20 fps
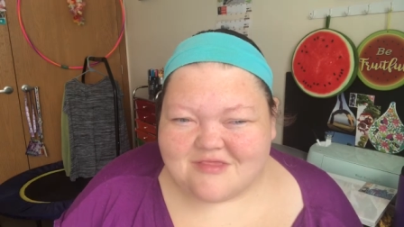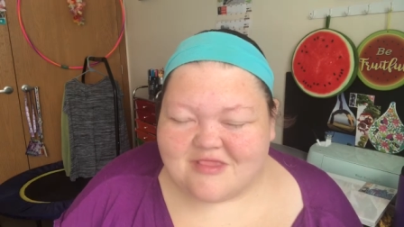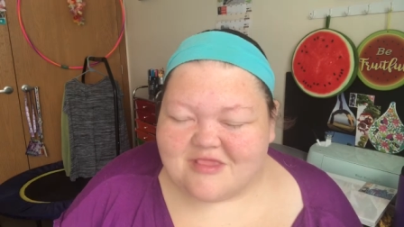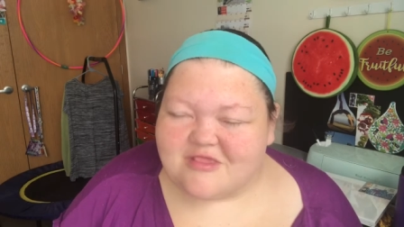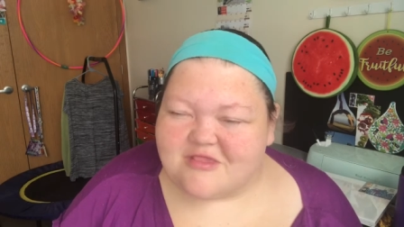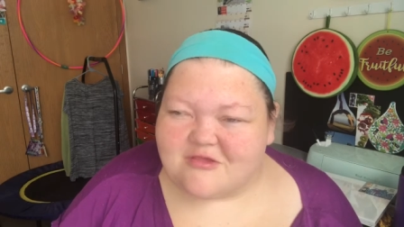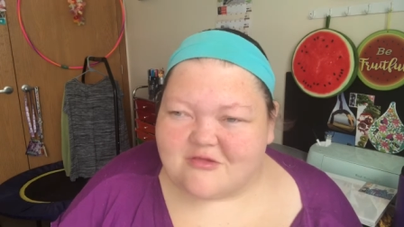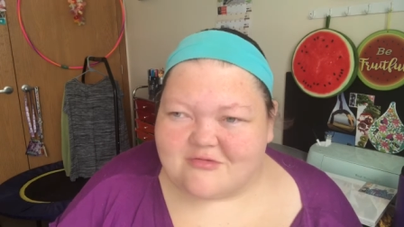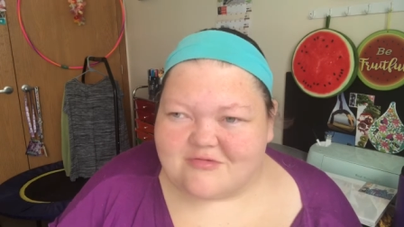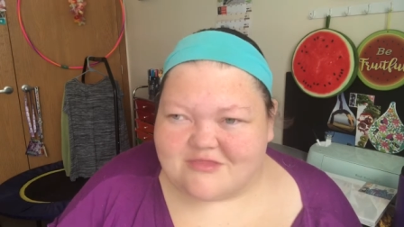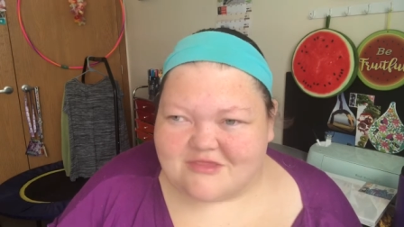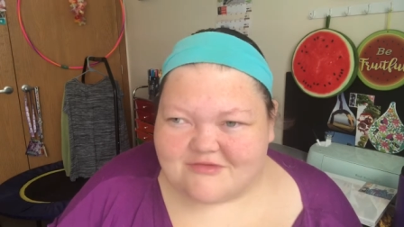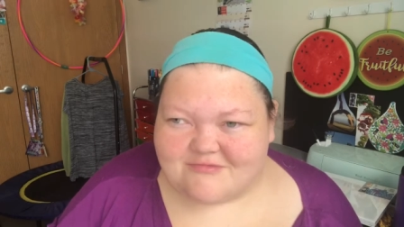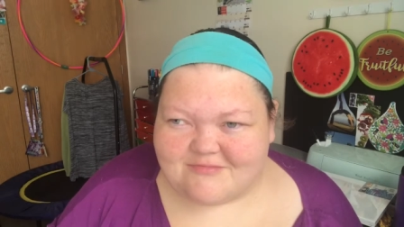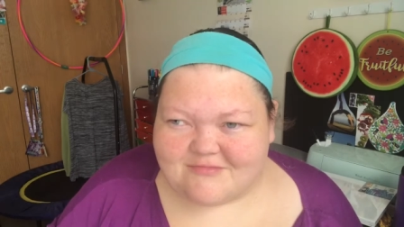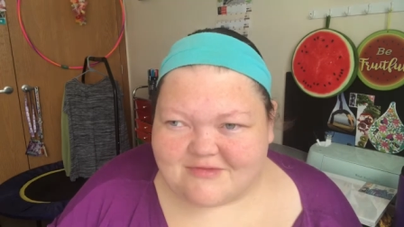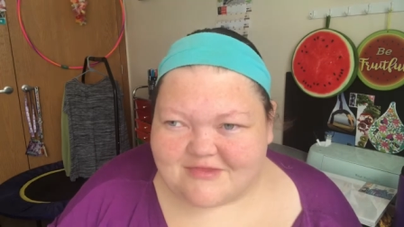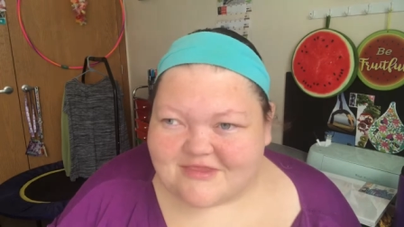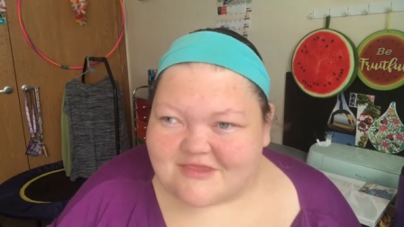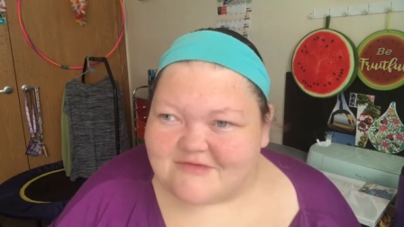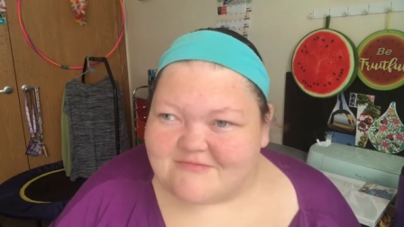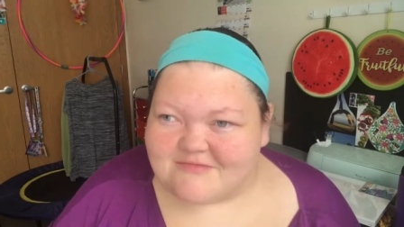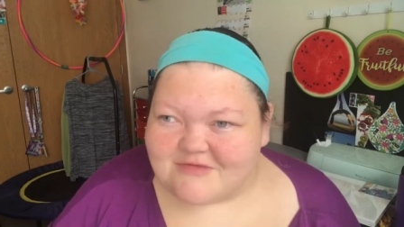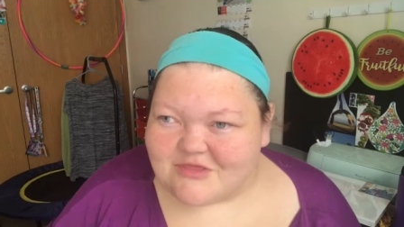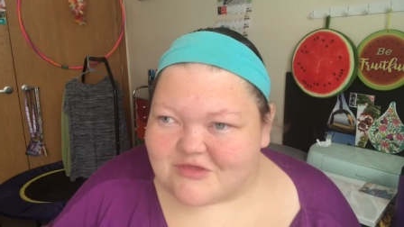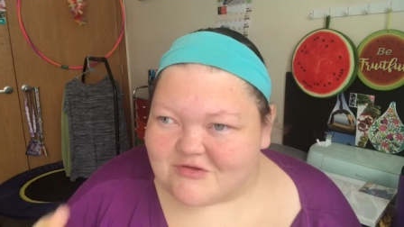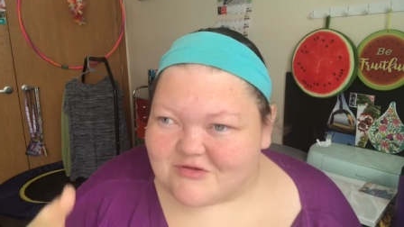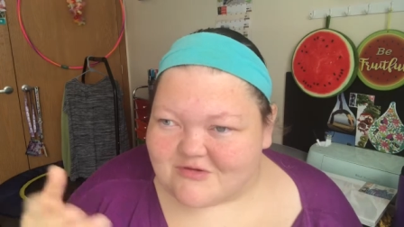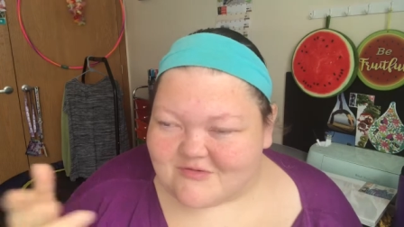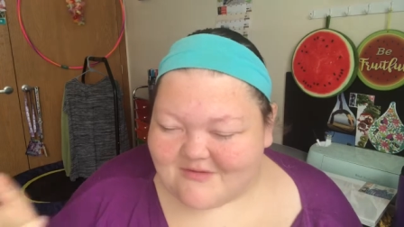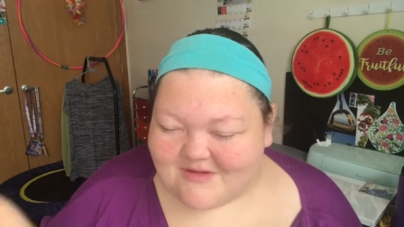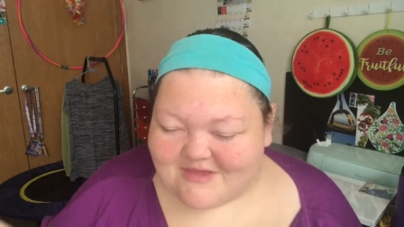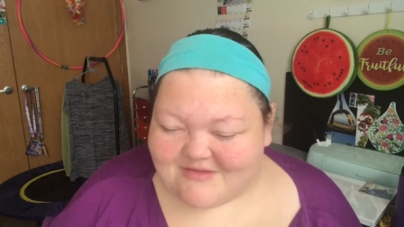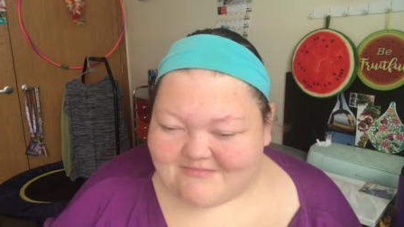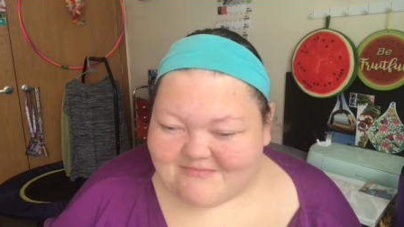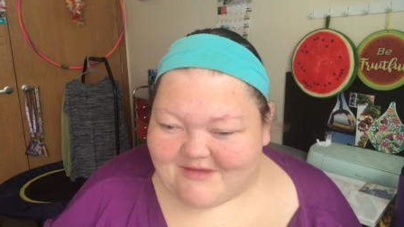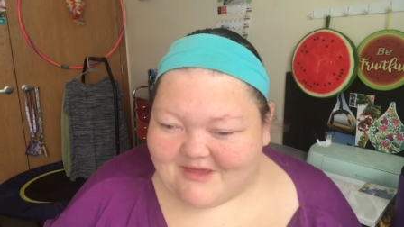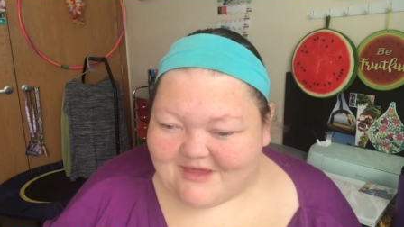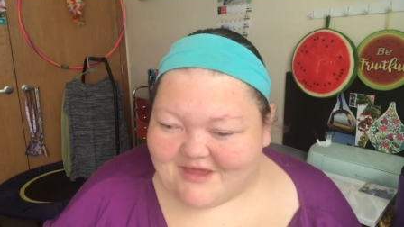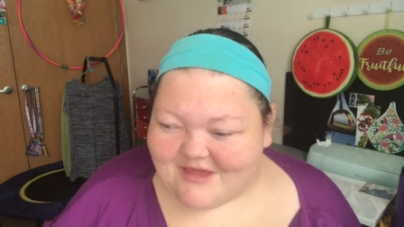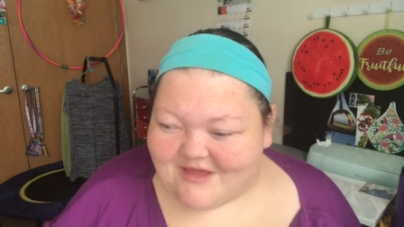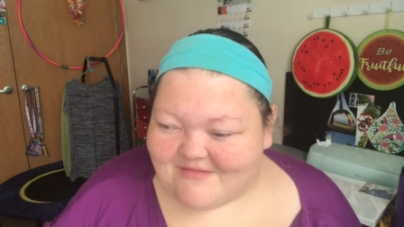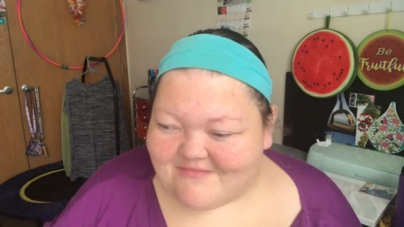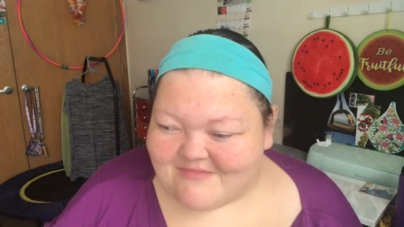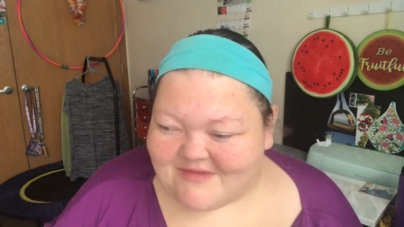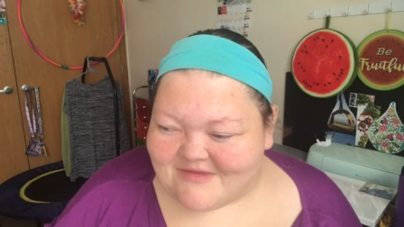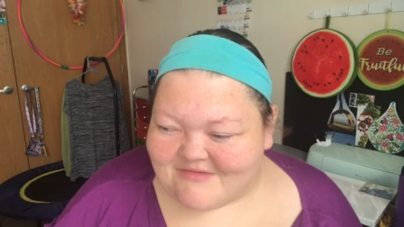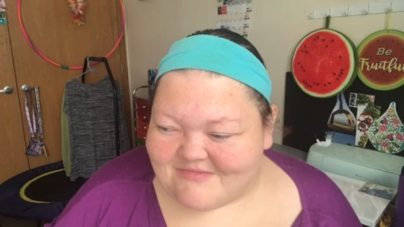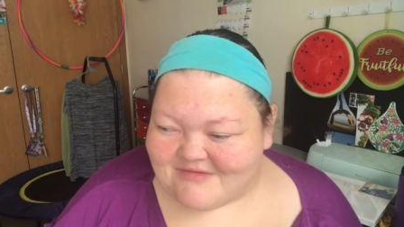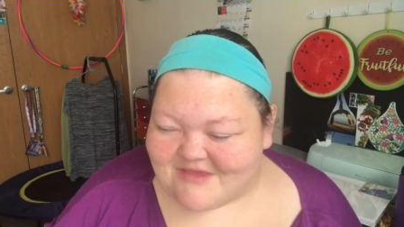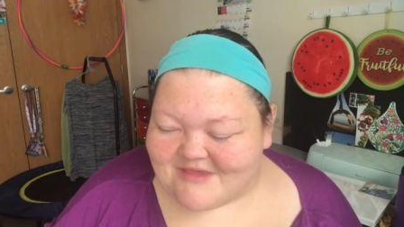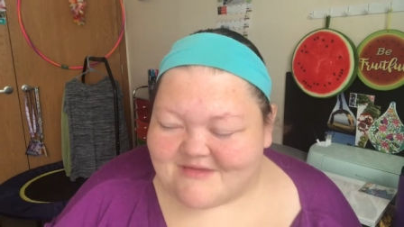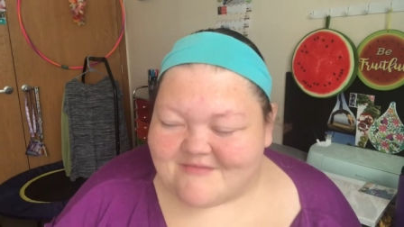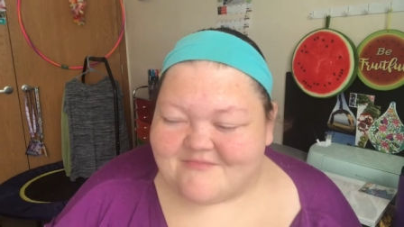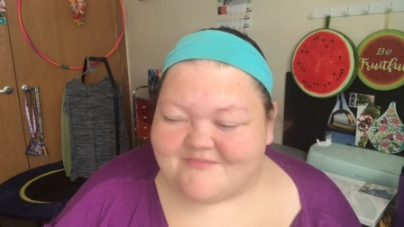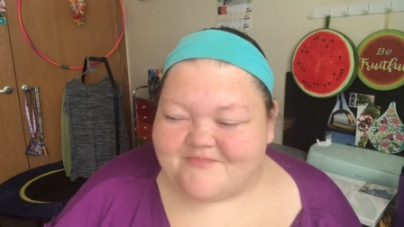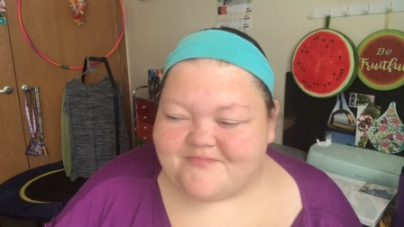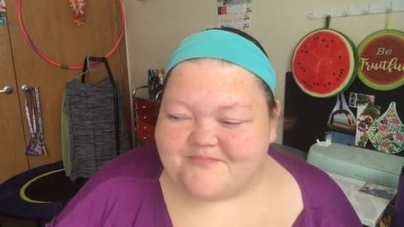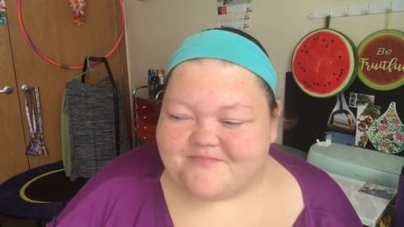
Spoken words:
so deep in sleep and you can wake back up, maybe.